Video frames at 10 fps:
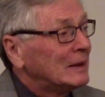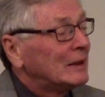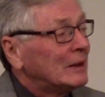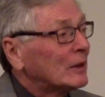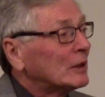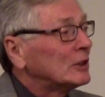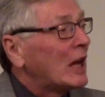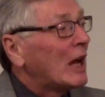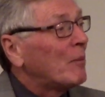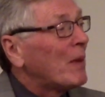There is
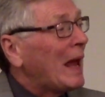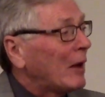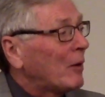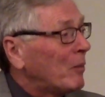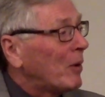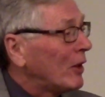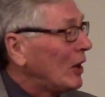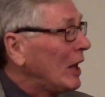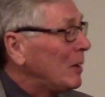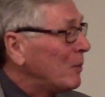a man by the
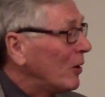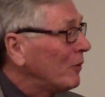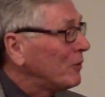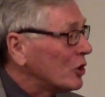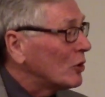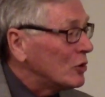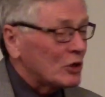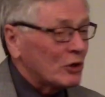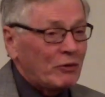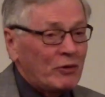name of
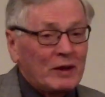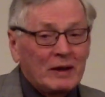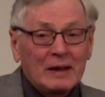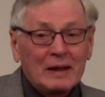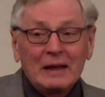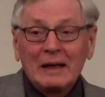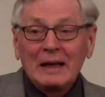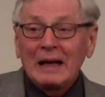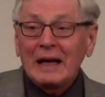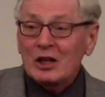Joseph,
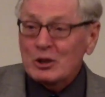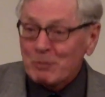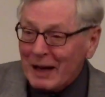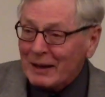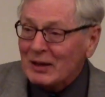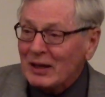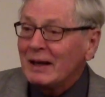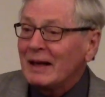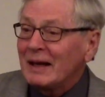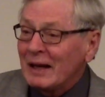expecting
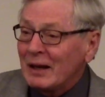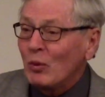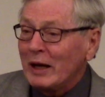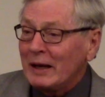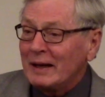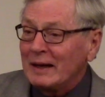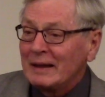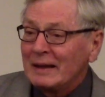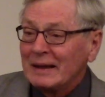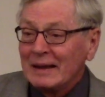and waiting.
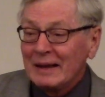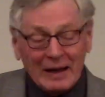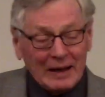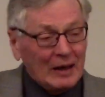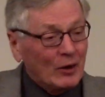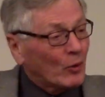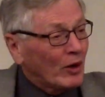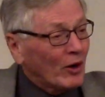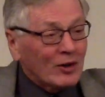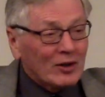And here we
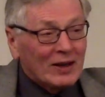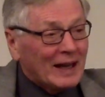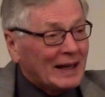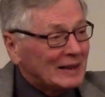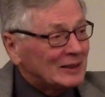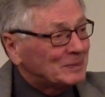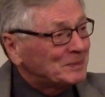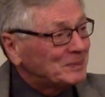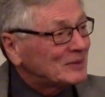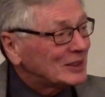are tonight,
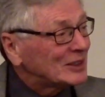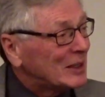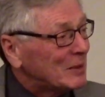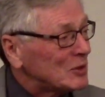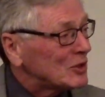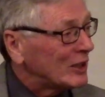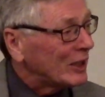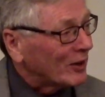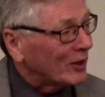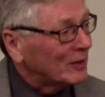same
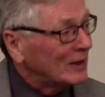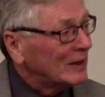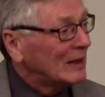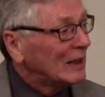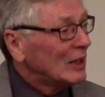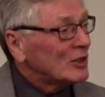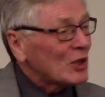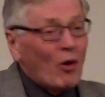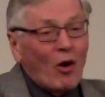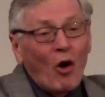scenario.
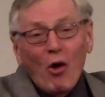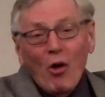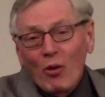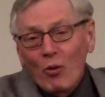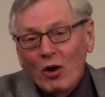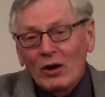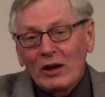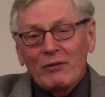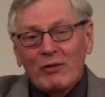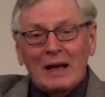So all the world
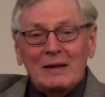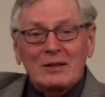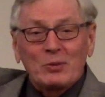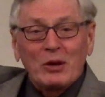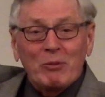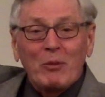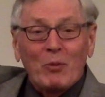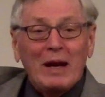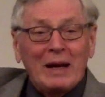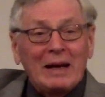events, we've been
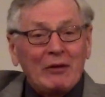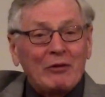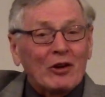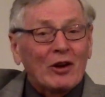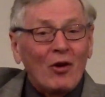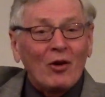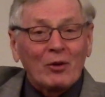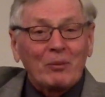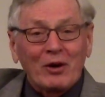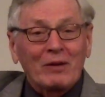waiting even a longer
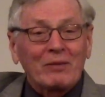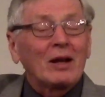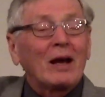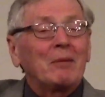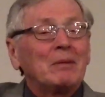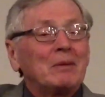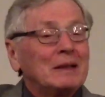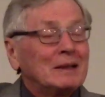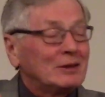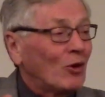period of time.
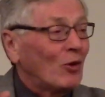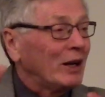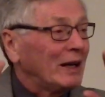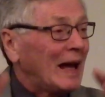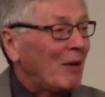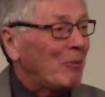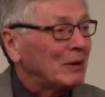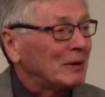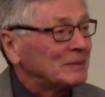It's going to happen.